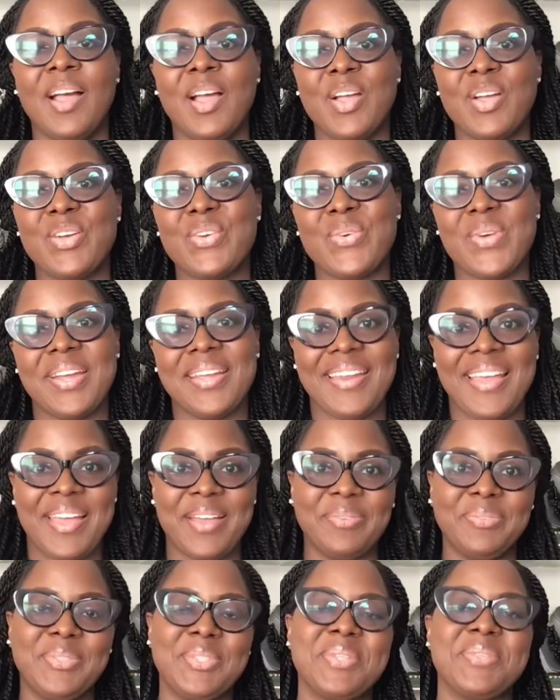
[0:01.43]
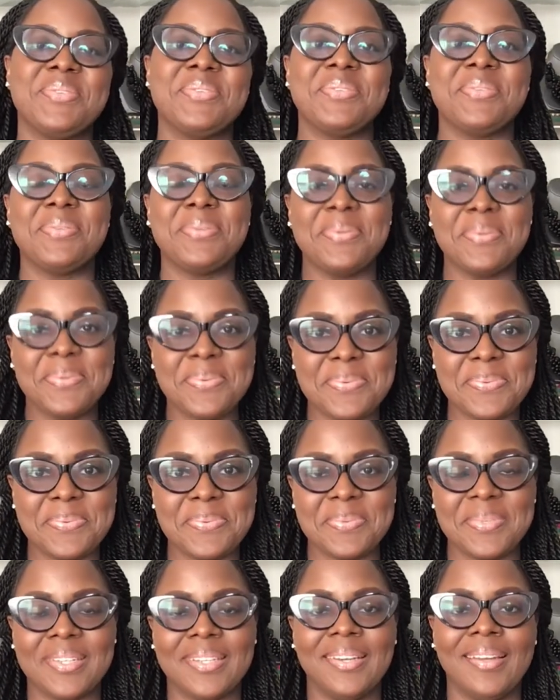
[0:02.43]
Great
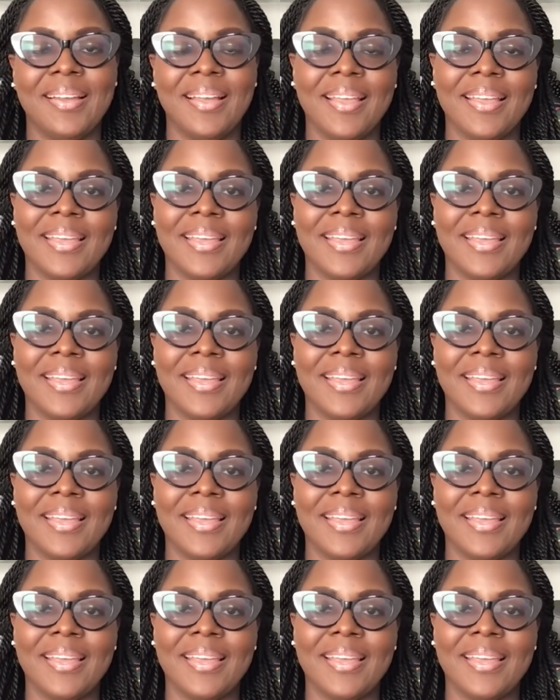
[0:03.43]
afternoon.